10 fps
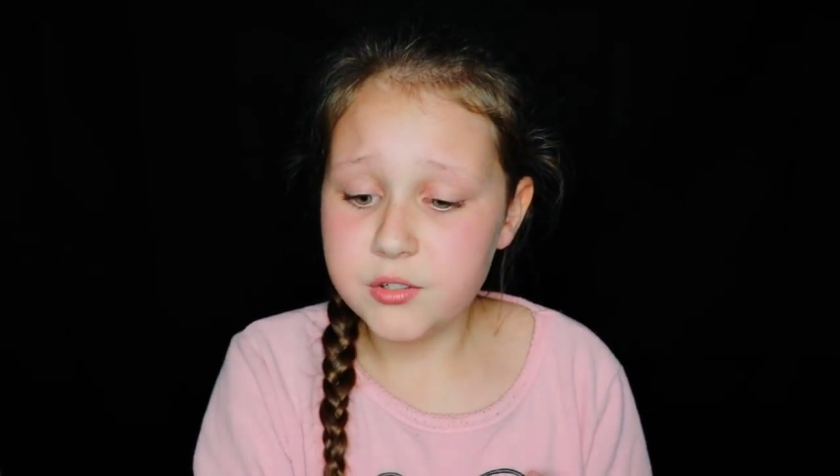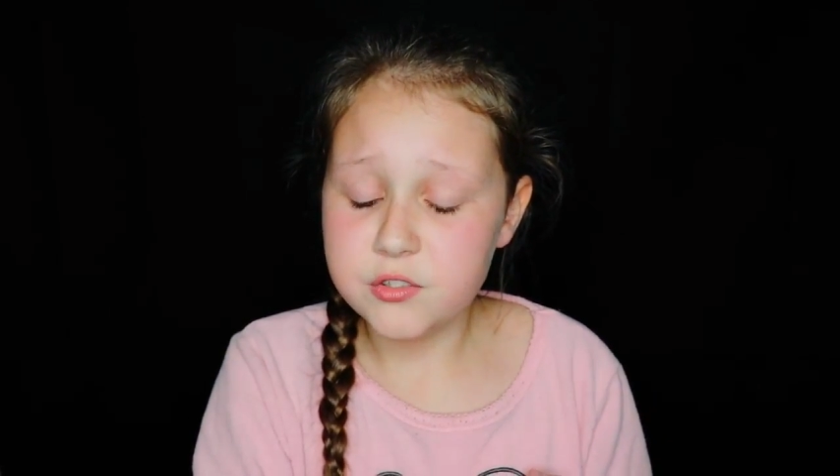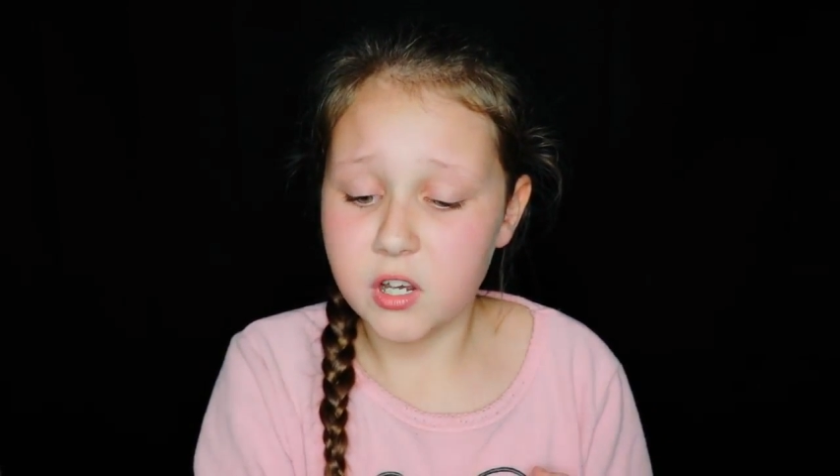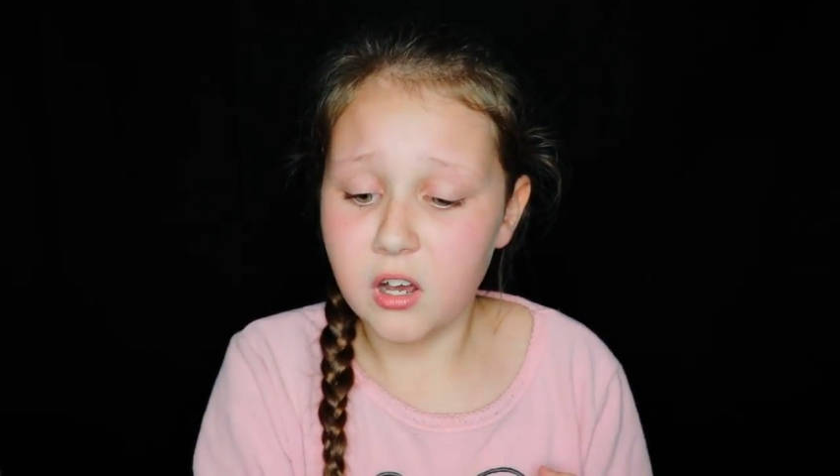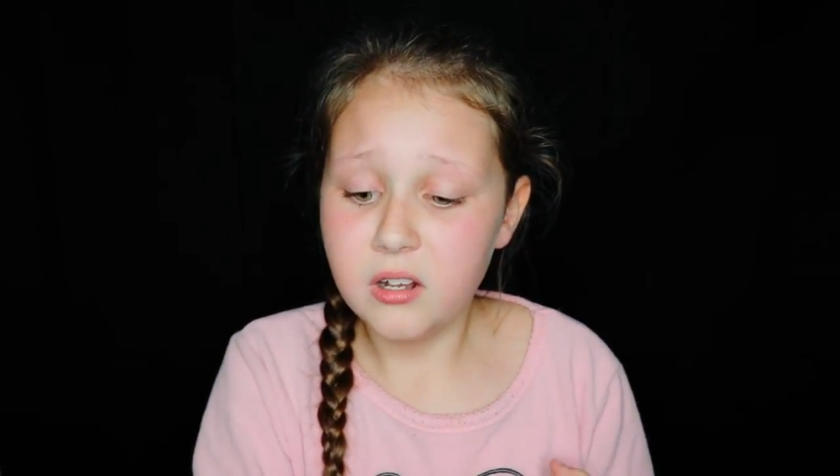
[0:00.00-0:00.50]

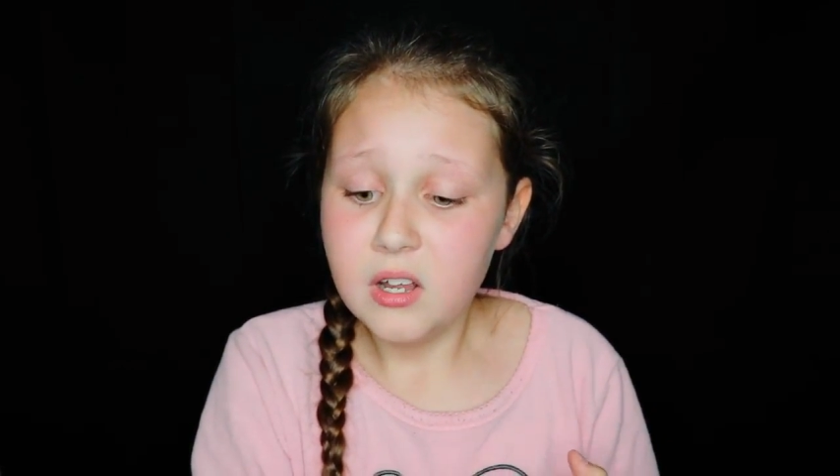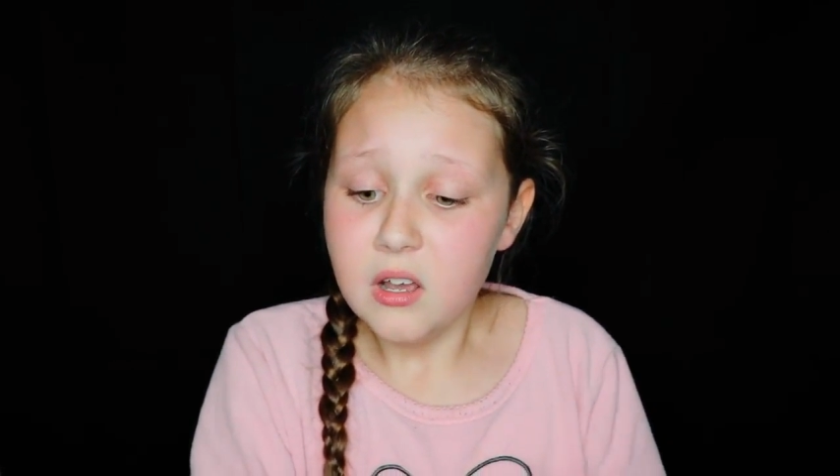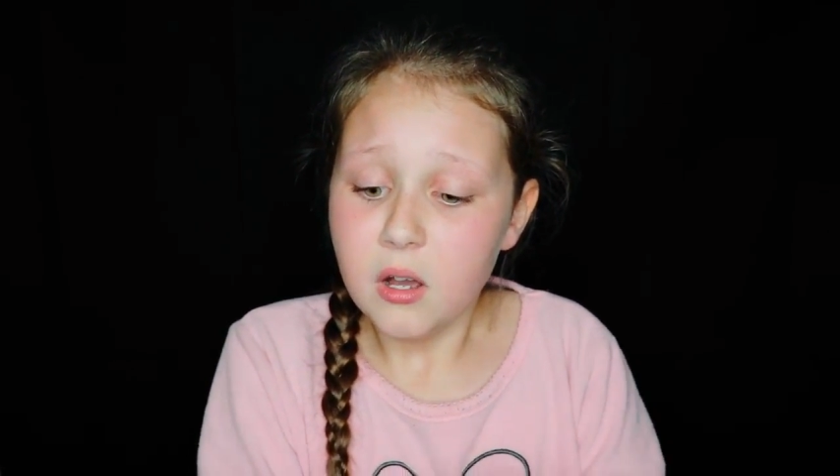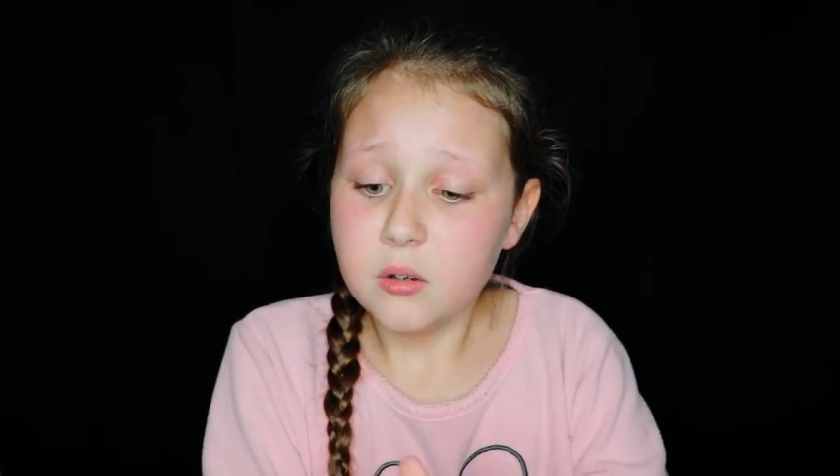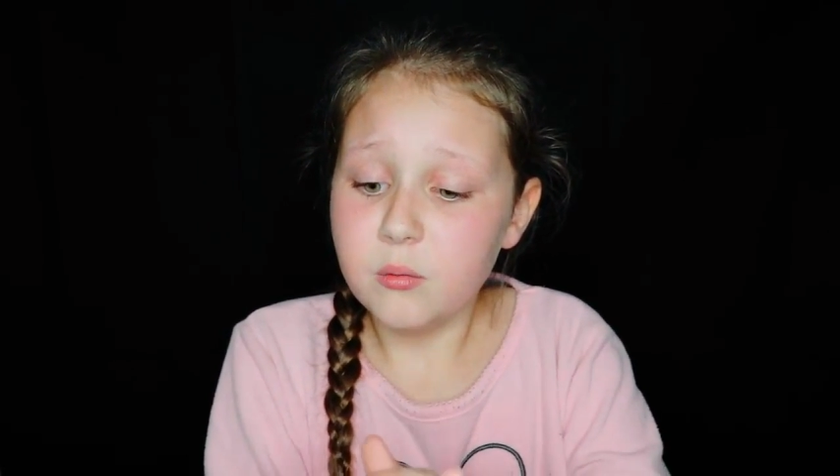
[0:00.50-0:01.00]
answer.
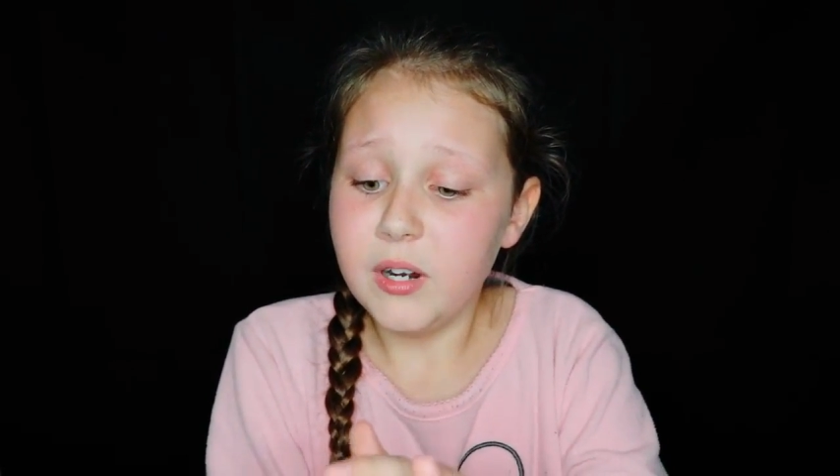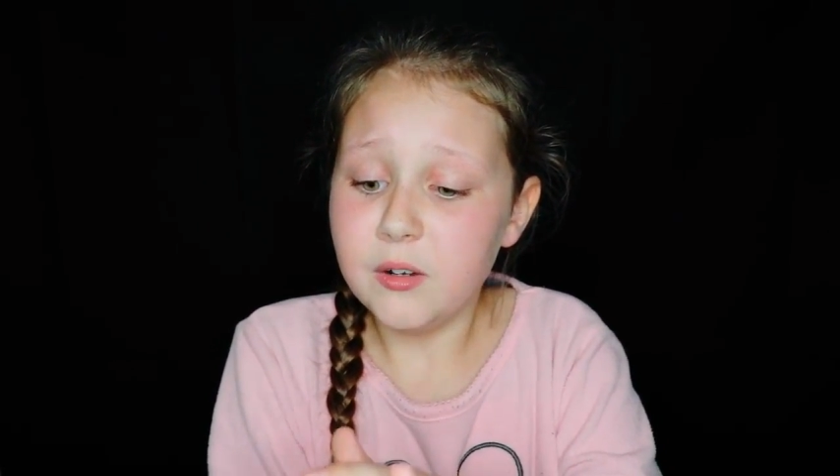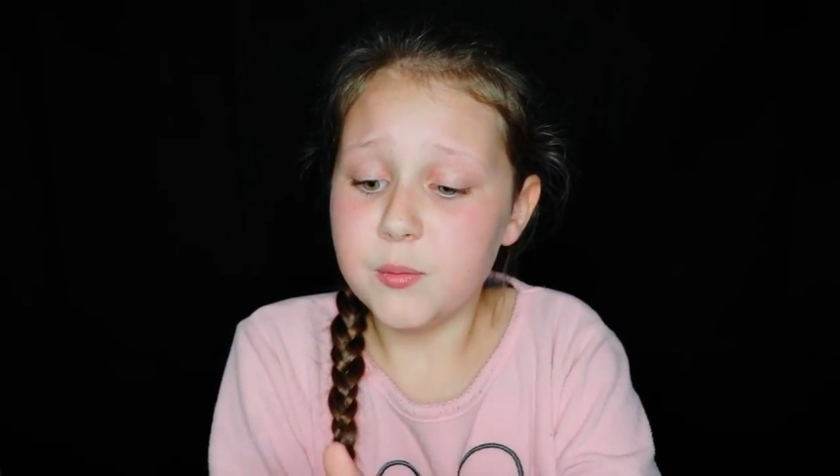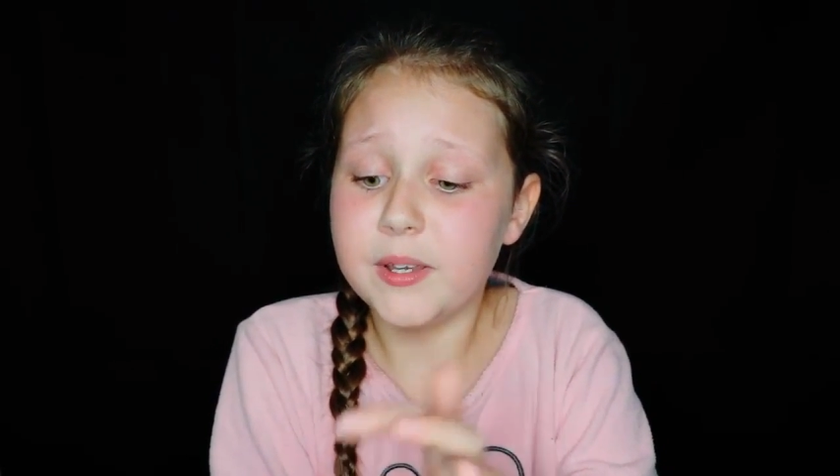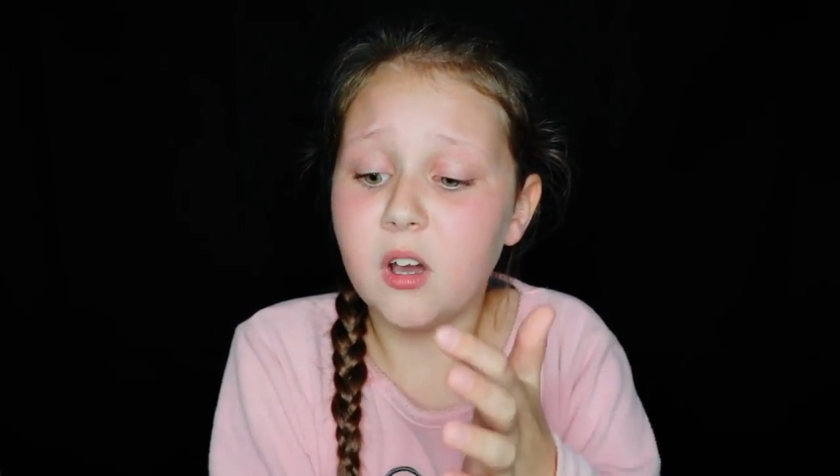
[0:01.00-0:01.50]

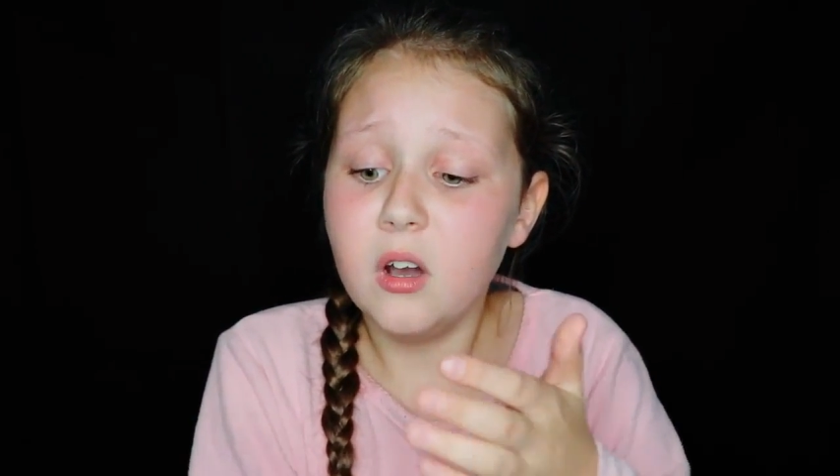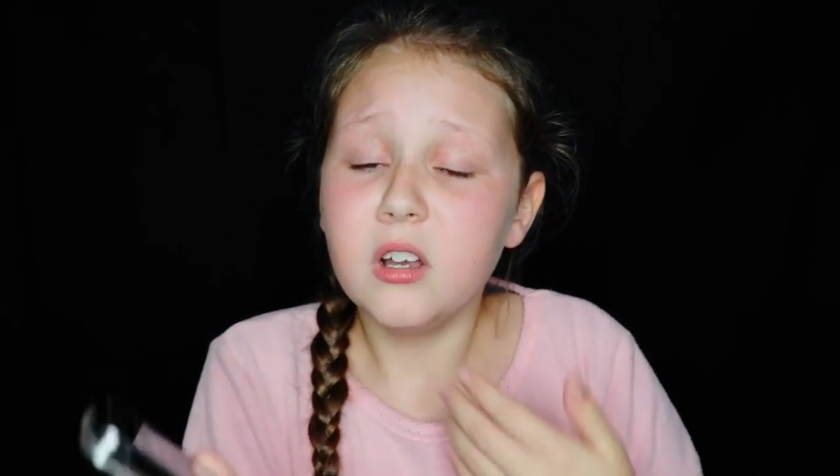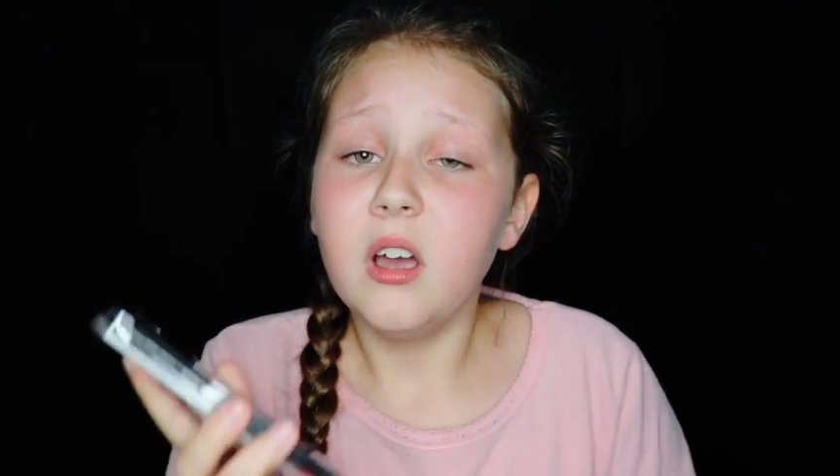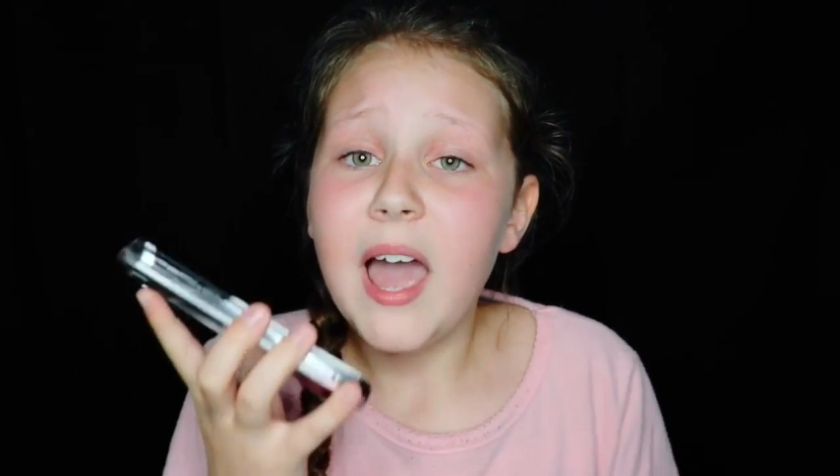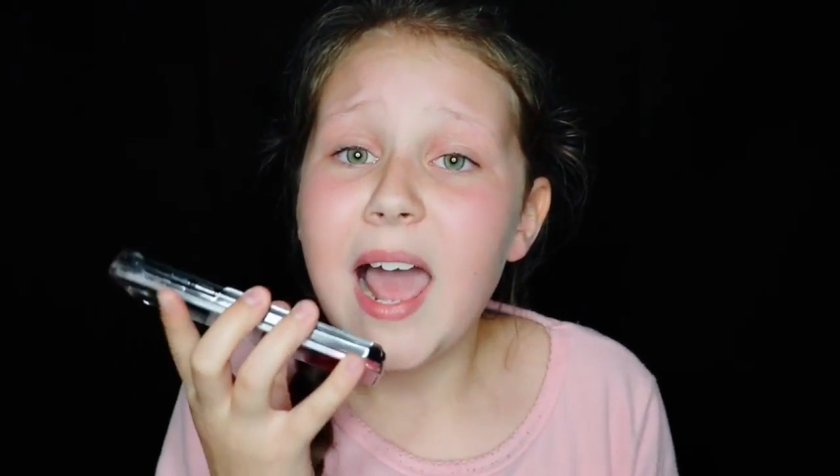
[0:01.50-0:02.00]

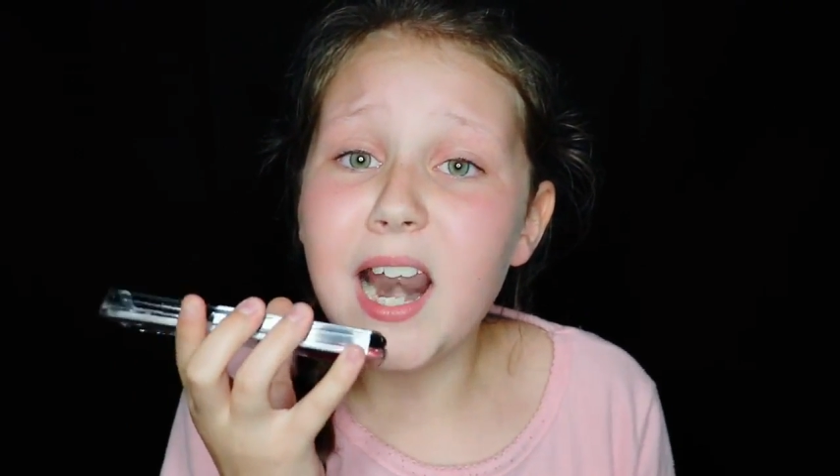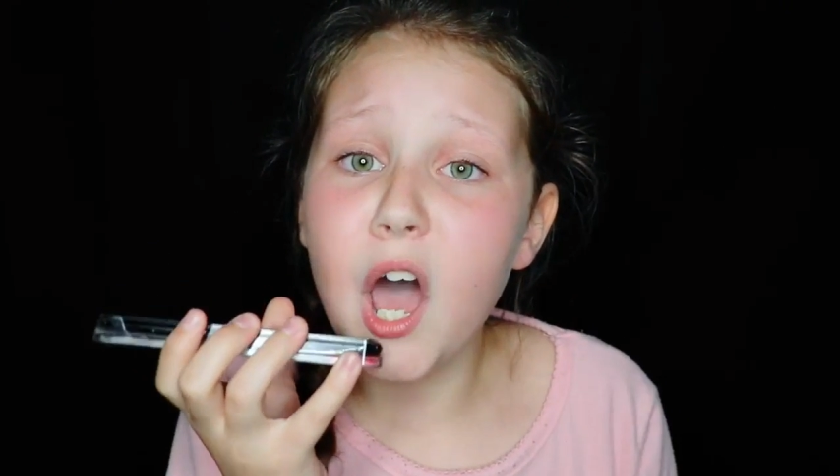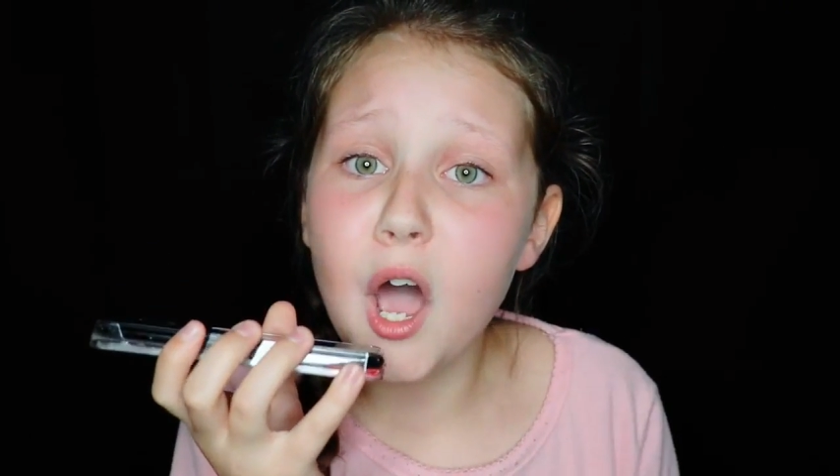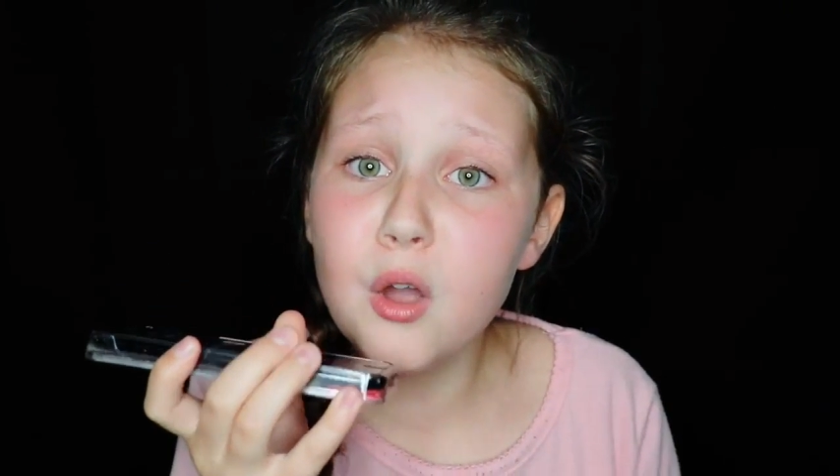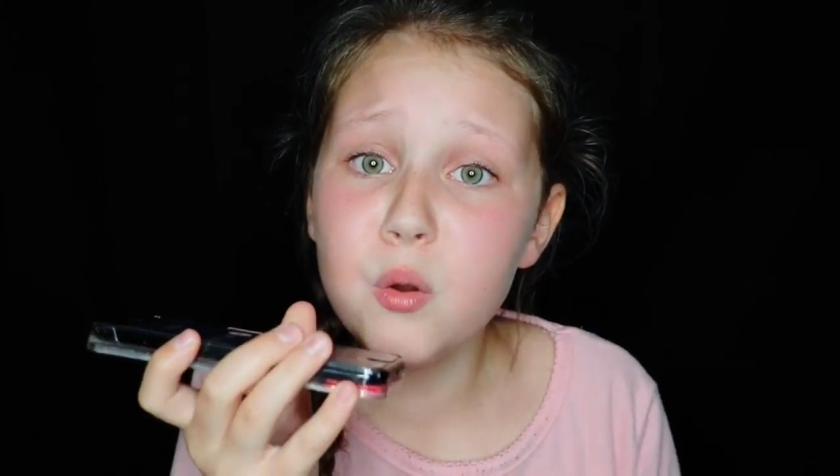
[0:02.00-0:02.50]

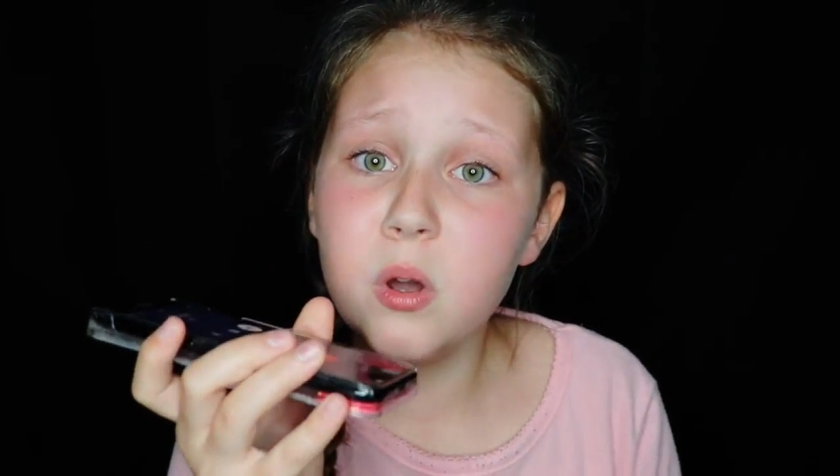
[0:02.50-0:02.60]
Hello?